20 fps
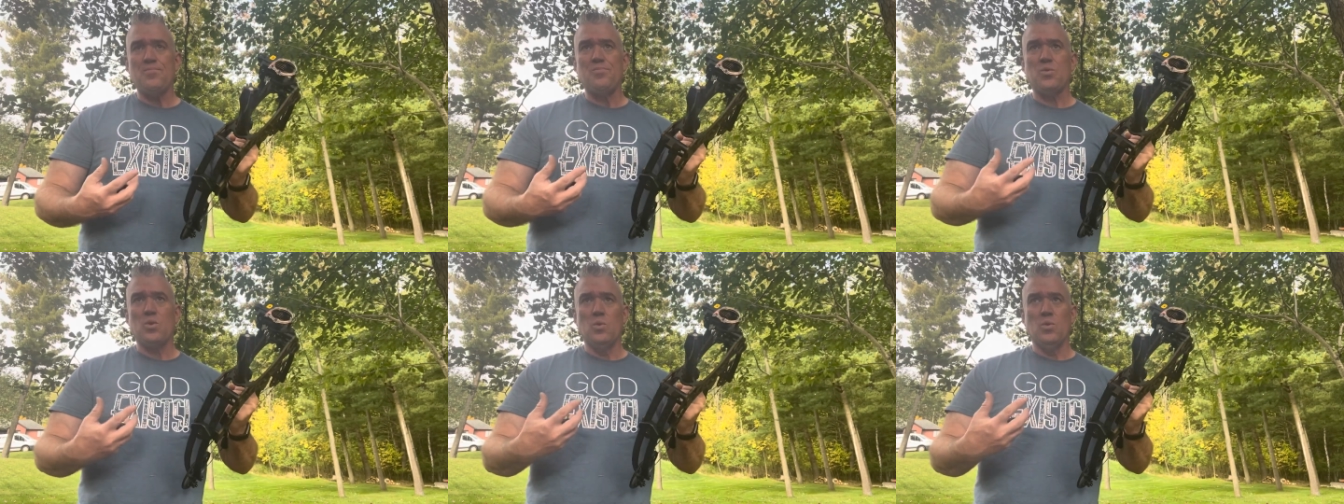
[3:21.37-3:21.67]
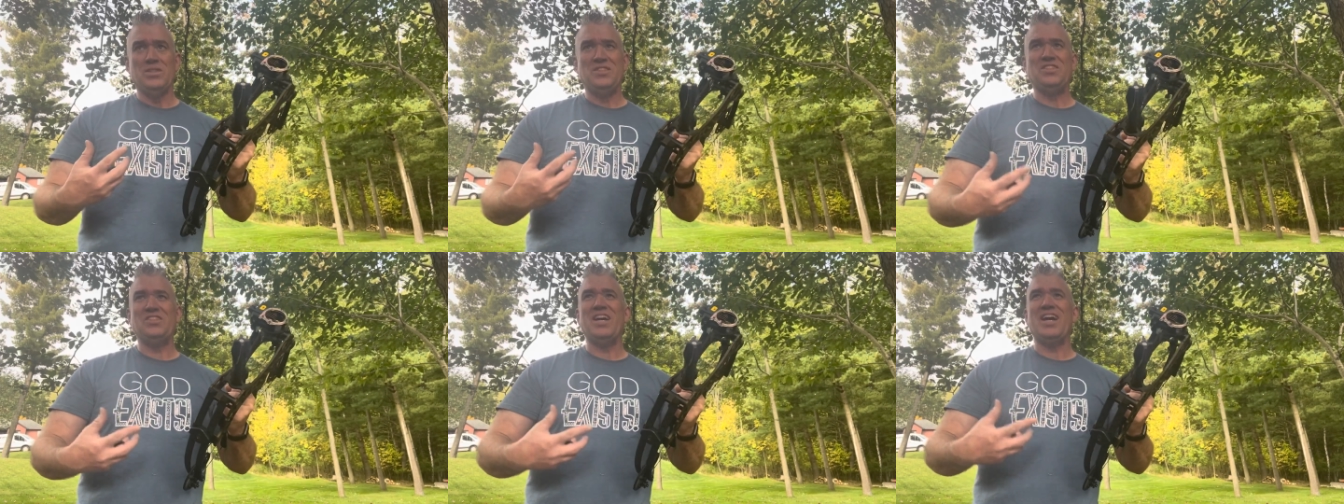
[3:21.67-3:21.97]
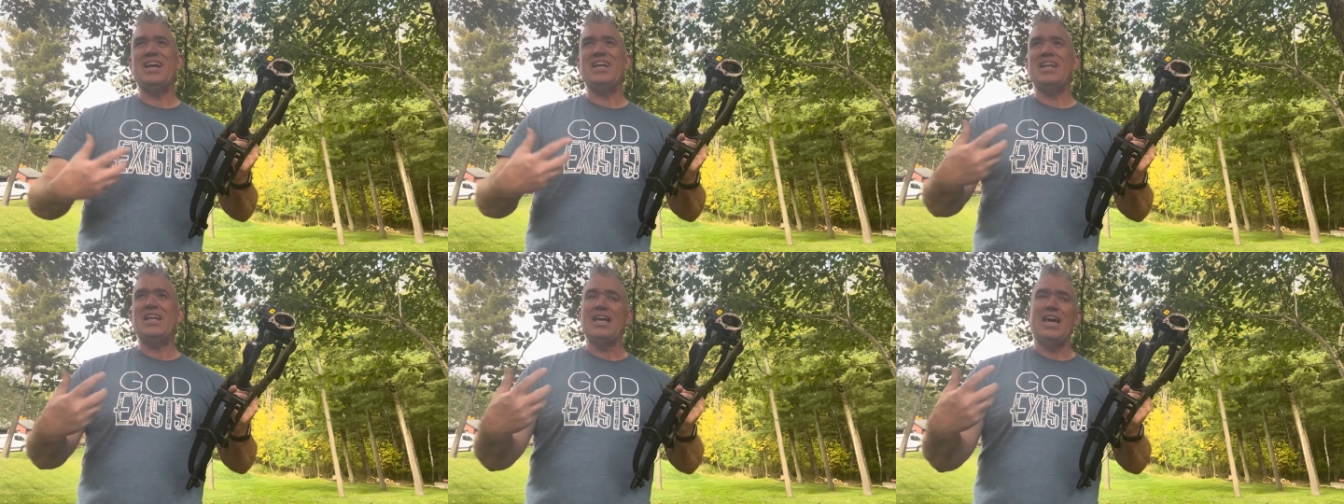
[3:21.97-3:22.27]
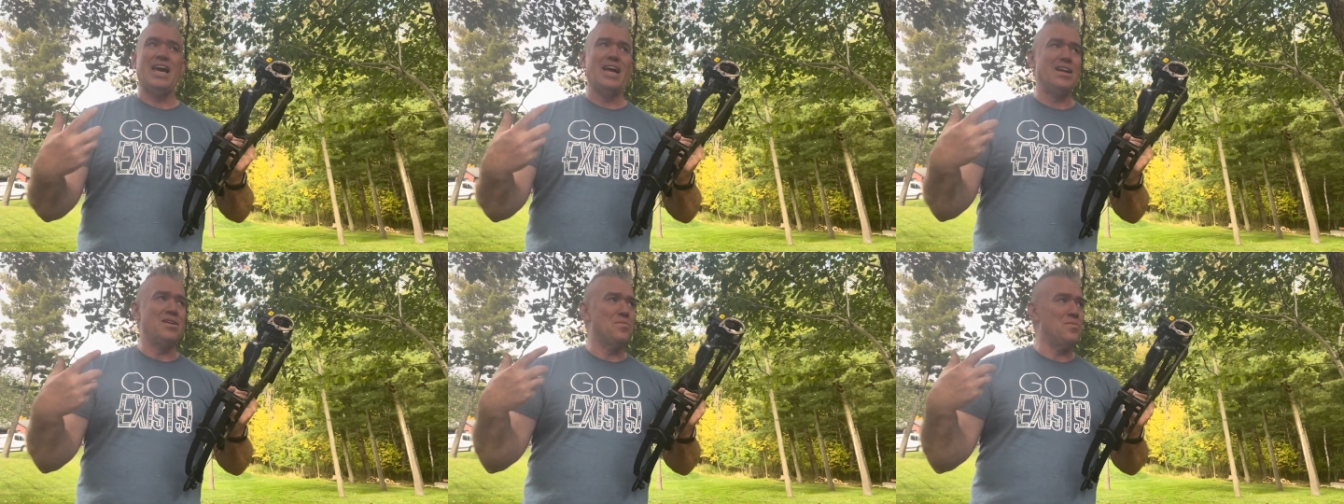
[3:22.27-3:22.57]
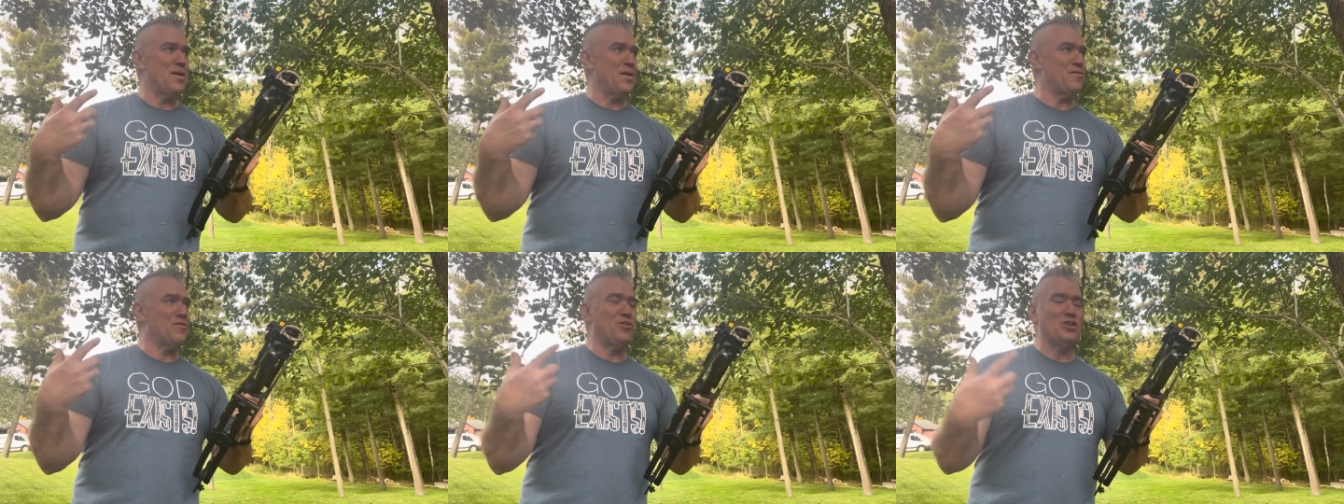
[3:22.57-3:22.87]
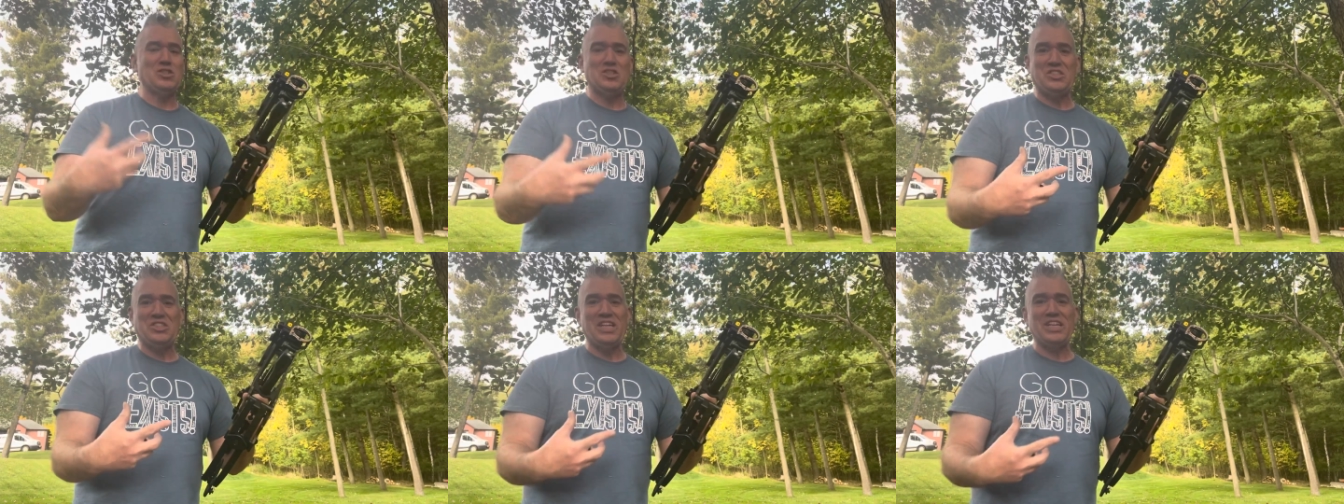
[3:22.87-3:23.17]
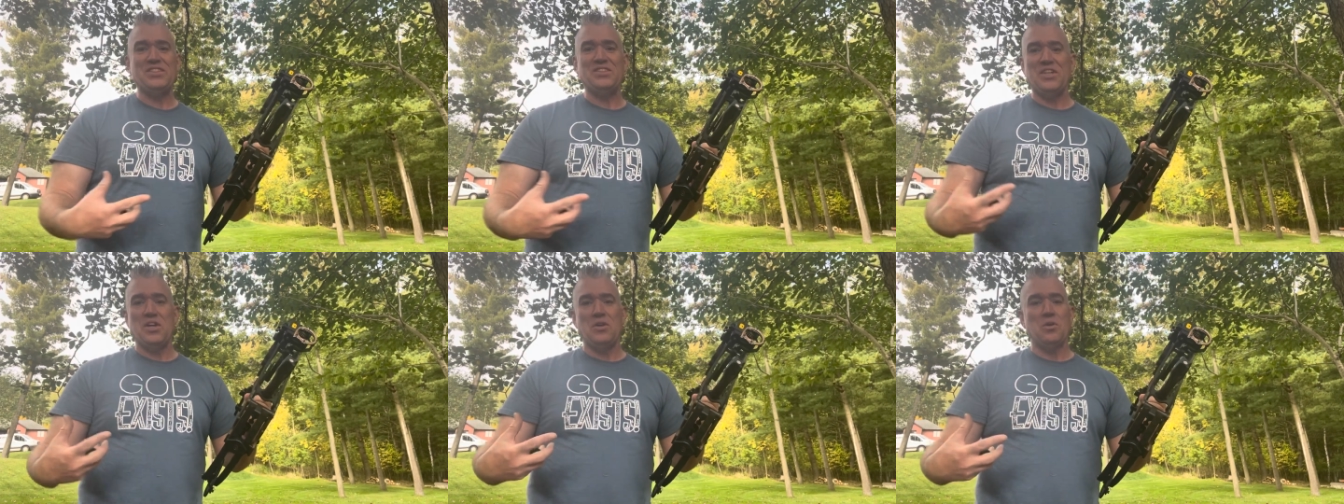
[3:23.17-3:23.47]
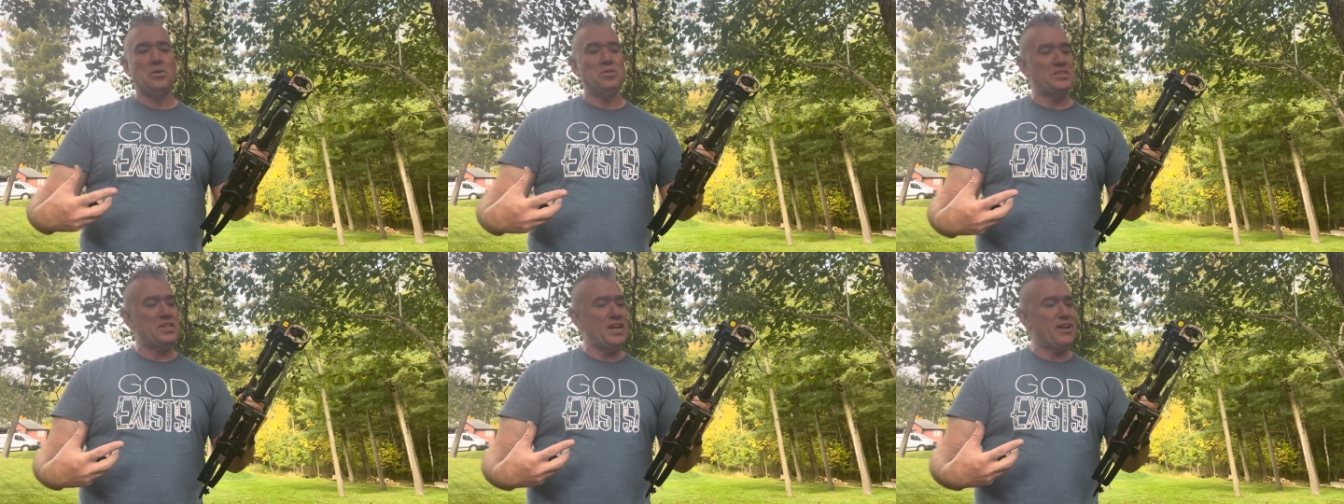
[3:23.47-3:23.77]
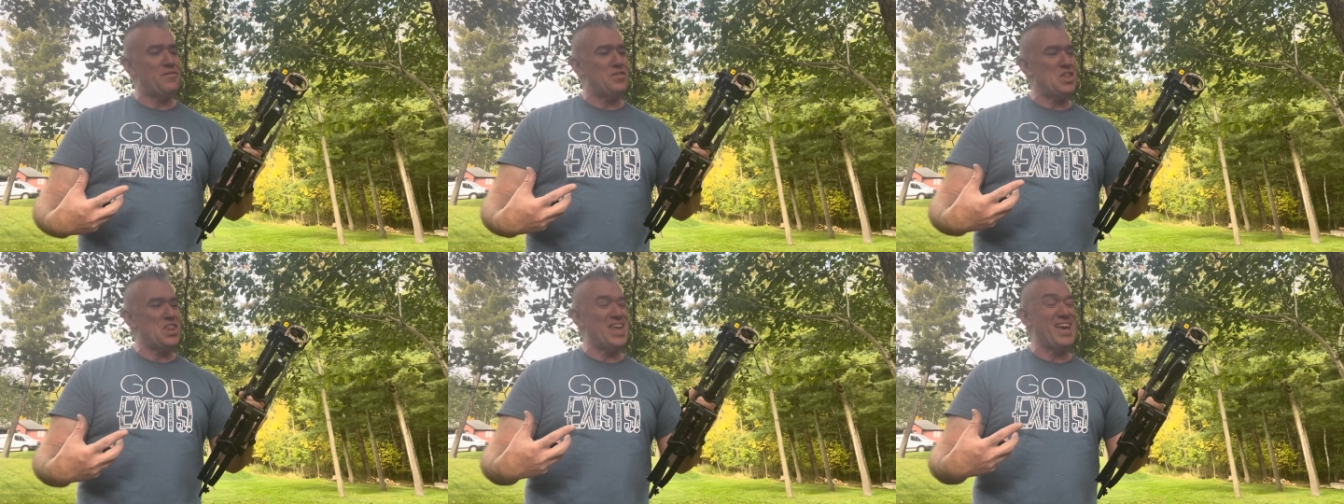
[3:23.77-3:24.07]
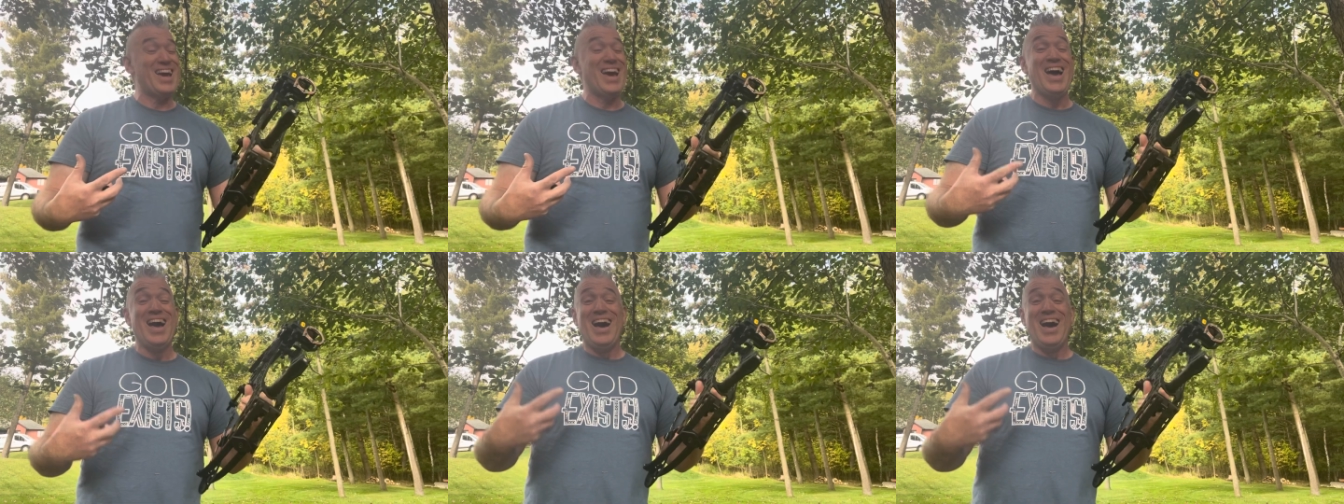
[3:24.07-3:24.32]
with sight and my first 6 arrows and everything,